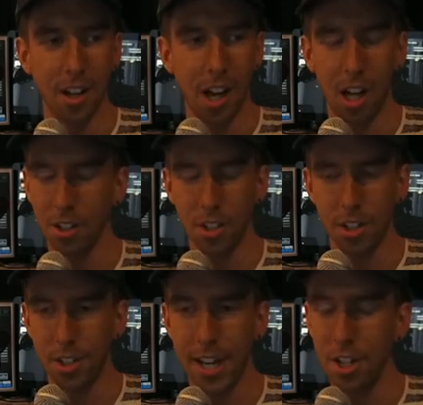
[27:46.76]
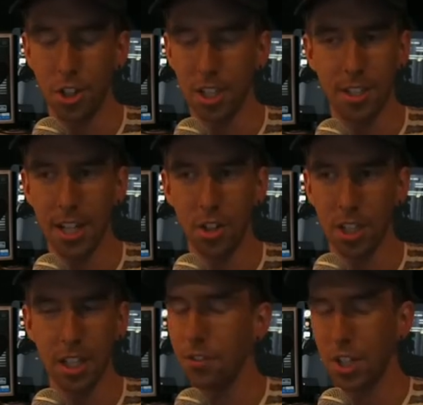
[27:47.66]
I uh, then she then she
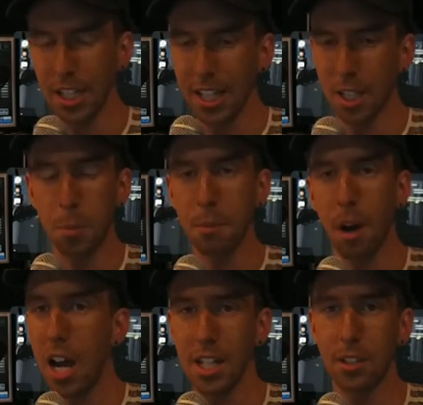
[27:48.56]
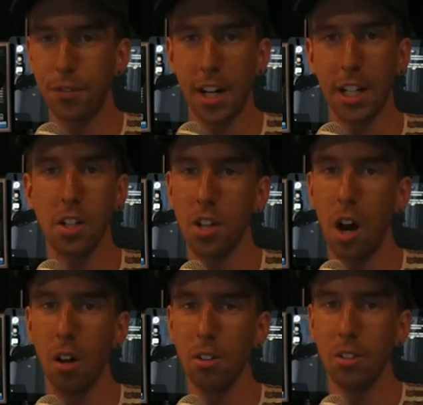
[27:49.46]
if she lets me buy this fucking
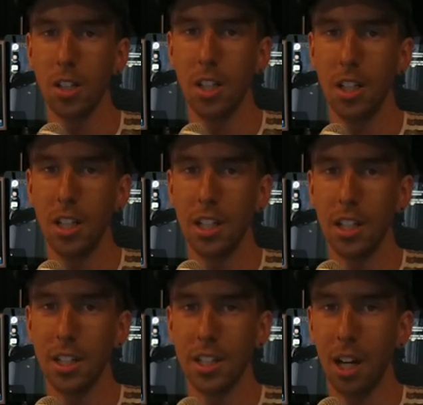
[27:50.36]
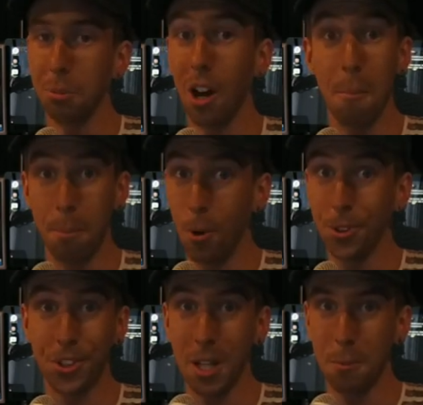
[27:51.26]
doll, I'm going
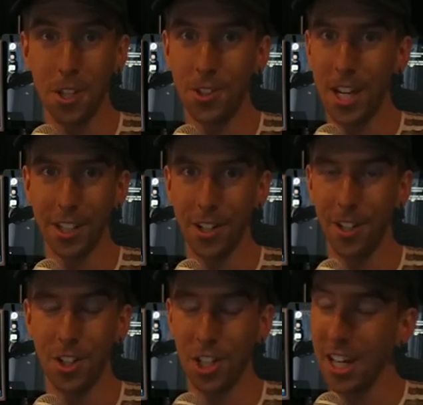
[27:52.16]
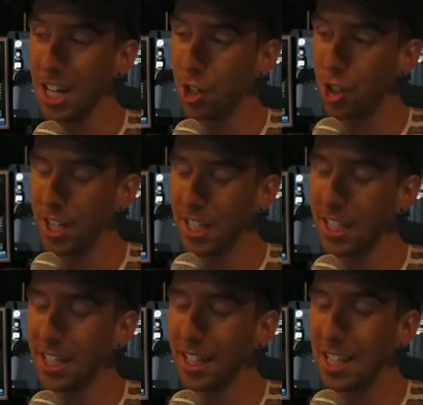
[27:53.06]
balls deep in this technology, and
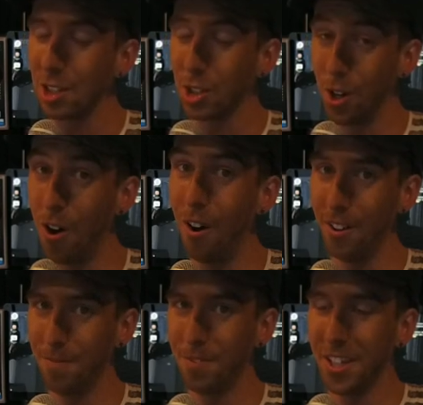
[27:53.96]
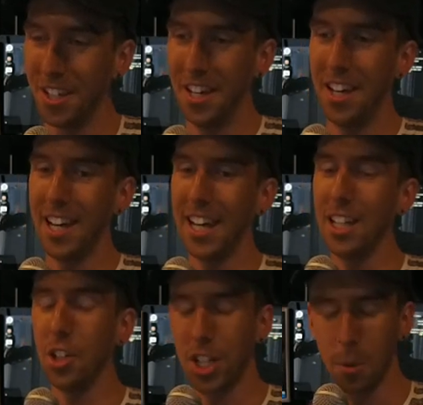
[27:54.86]
she is gone. And
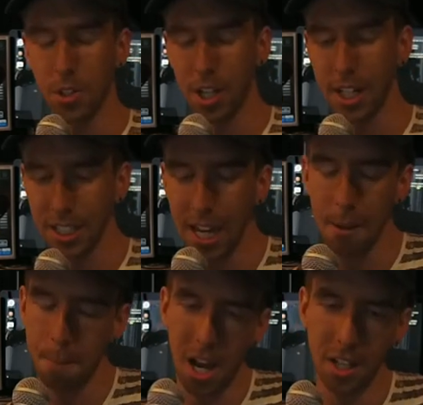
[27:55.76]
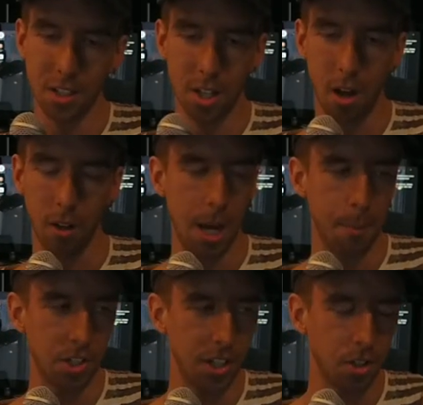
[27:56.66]
then she was like, Yeah, buy the doll. How
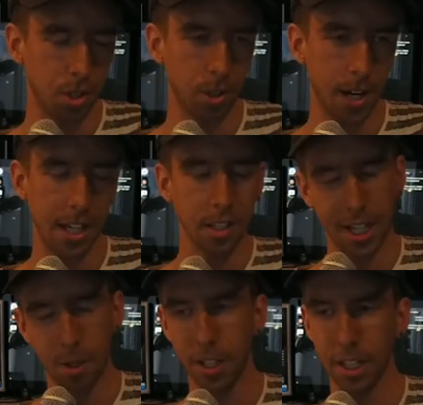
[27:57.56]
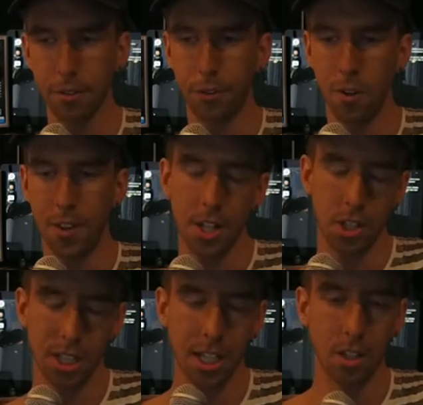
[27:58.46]
much is it? Two grand? Yeah, we can afford that.
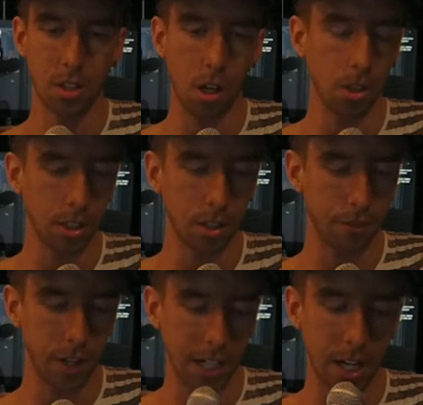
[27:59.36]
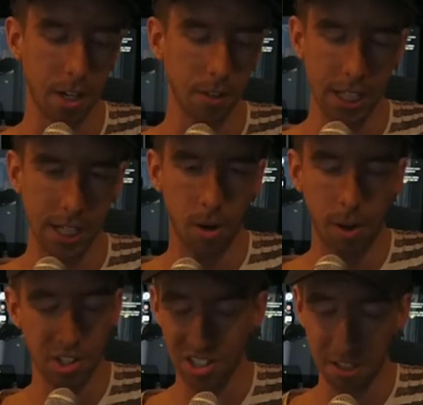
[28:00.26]
Just get the doll. You can fuck it. I don't care. All
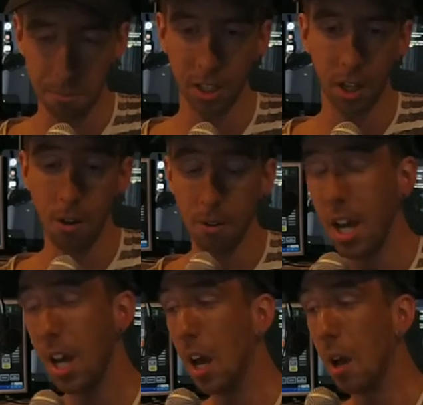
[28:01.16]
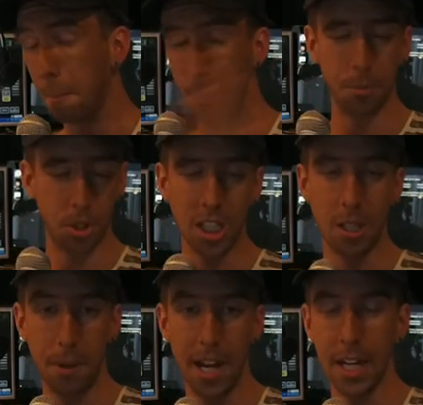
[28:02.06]
right, just leave me alone. Mum shit the
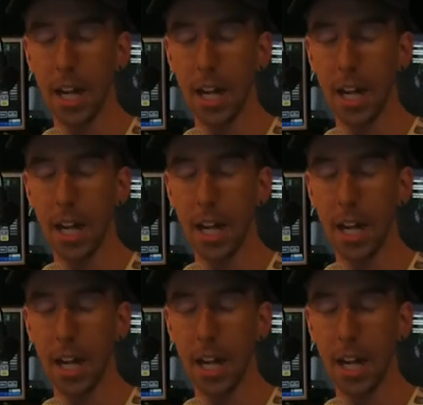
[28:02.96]
bed.